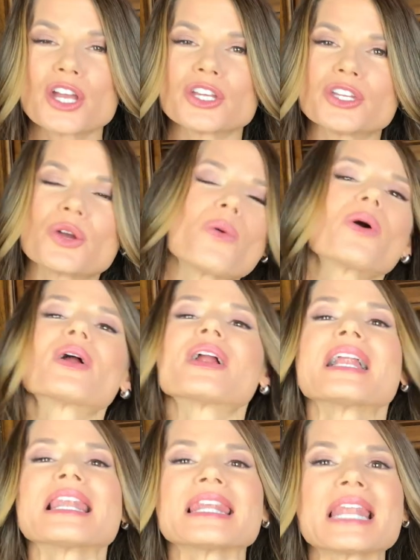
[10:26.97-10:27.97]

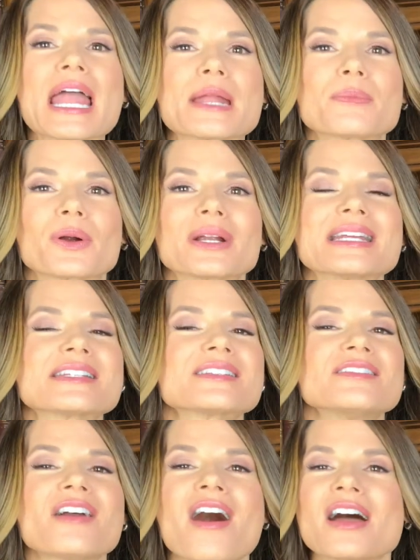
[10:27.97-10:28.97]
Your labor is
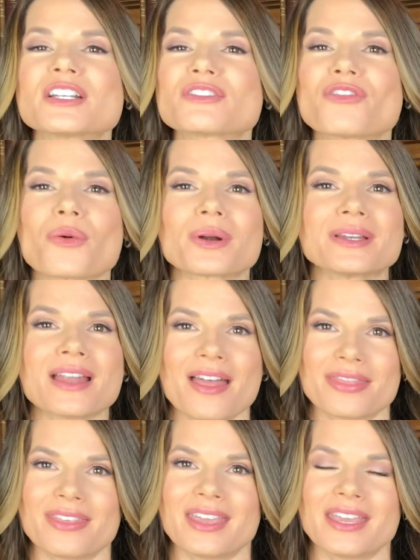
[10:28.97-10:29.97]
not for
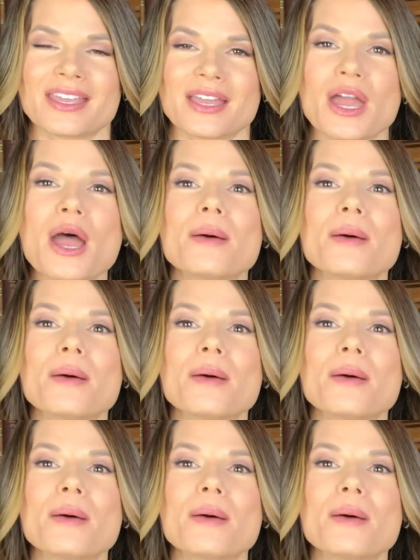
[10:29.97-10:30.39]
nothing,